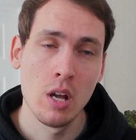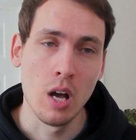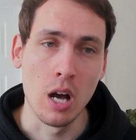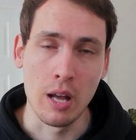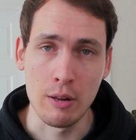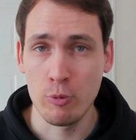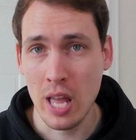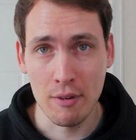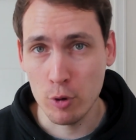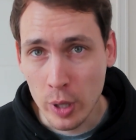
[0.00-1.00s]
and we
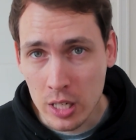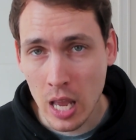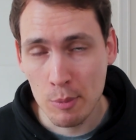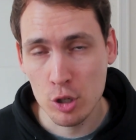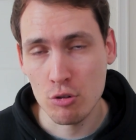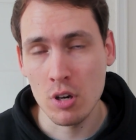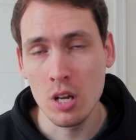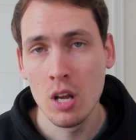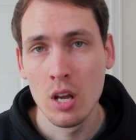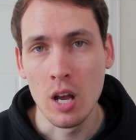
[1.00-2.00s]
have great
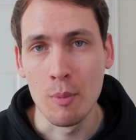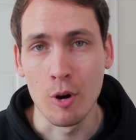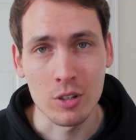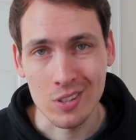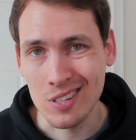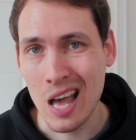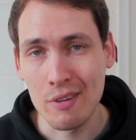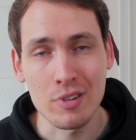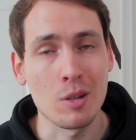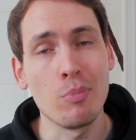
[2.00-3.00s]
chemistry among the
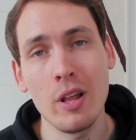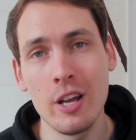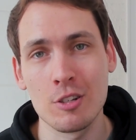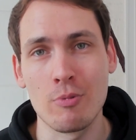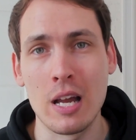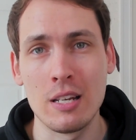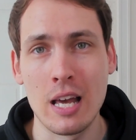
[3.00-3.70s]
staff and the players right